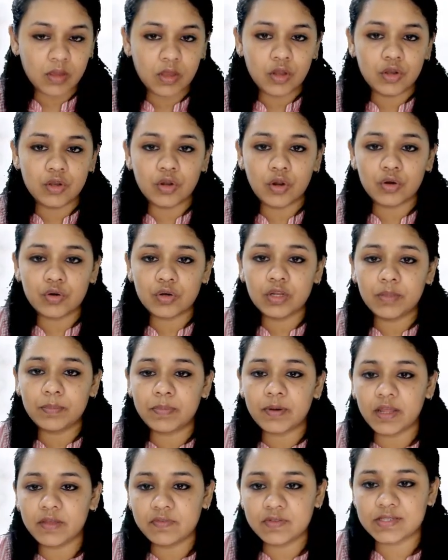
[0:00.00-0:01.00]
Not only
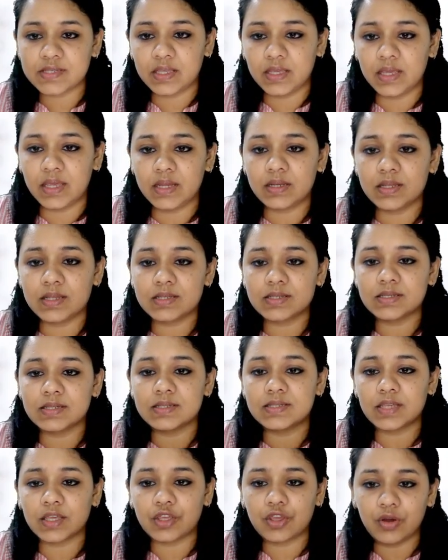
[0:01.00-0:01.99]
privacy, it is
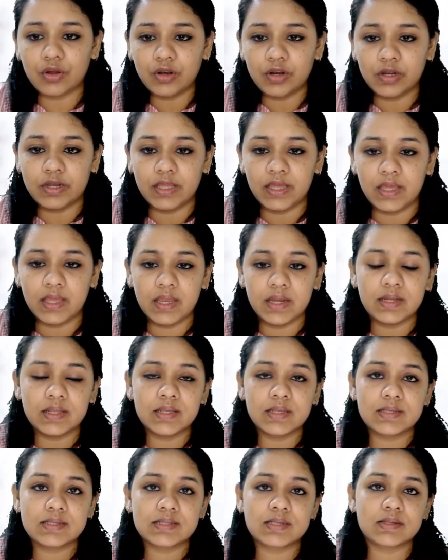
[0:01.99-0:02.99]
security, it
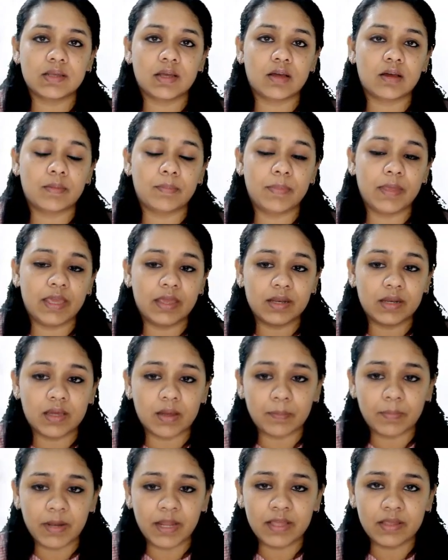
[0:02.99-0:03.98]
is being in
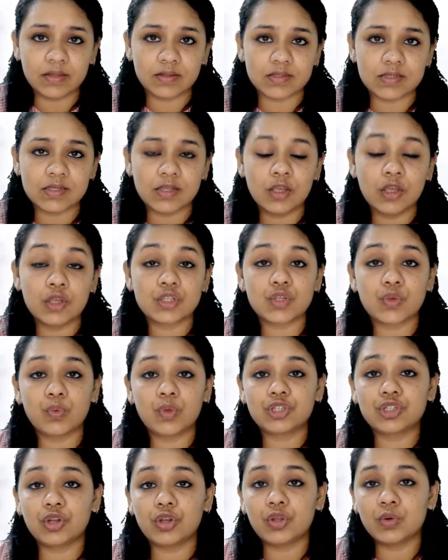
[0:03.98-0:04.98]
compliance. So we
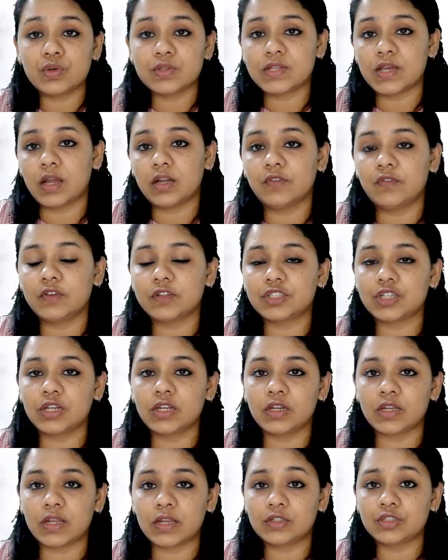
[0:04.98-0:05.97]
should use artificial
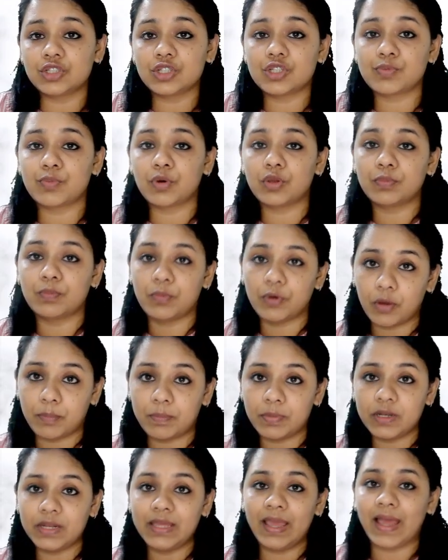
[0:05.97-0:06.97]
intelligence both
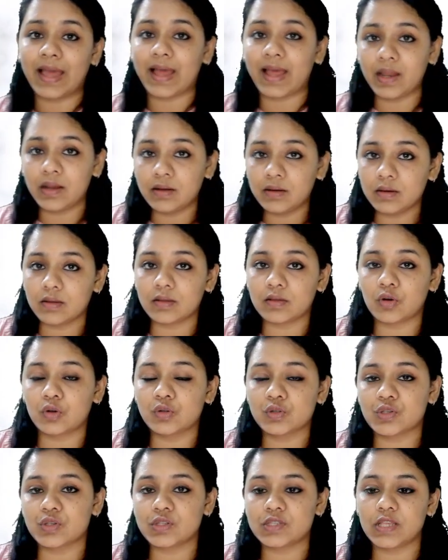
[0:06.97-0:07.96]
properly and
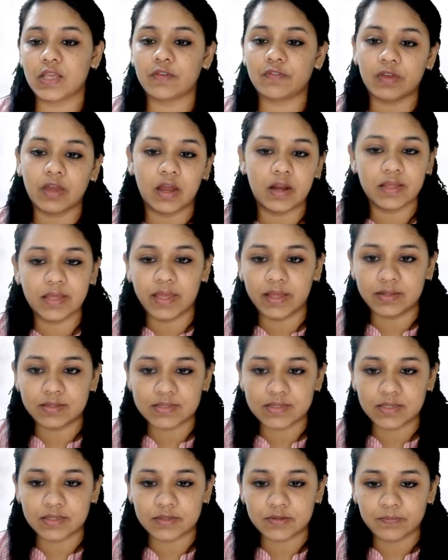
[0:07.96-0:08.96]
also safeguard
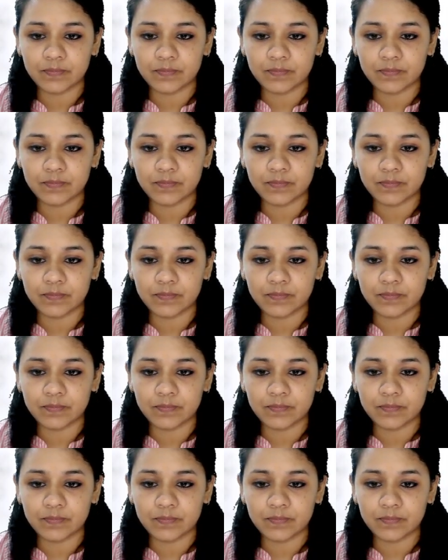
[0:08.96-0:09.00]
against it.